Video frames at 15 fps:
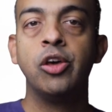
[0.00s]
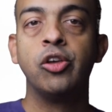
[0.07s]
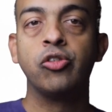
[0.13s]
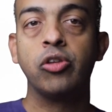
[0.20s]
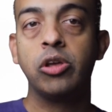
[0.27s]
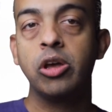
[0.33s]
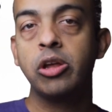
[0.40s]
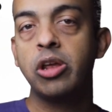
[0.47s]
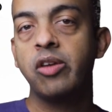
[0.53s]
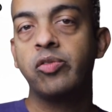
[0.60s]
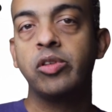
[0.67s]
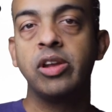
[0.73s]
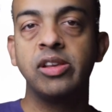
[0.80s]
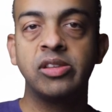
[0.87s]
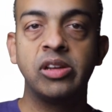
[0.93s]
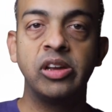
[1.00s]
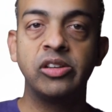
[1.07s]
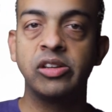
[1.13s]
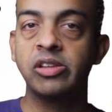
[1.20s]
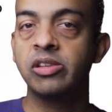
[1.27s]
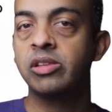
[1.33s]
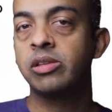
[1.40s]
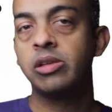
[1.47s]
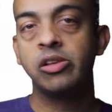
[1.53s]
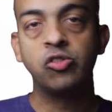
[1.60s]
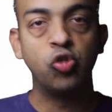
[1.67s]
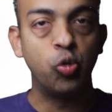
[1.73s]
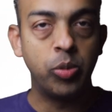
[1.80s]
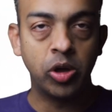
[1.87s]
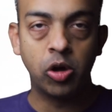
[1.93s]
So here you have 3 stages.
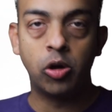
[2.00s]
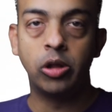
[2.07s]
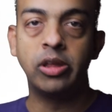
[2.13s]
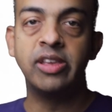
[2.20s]
Assuming all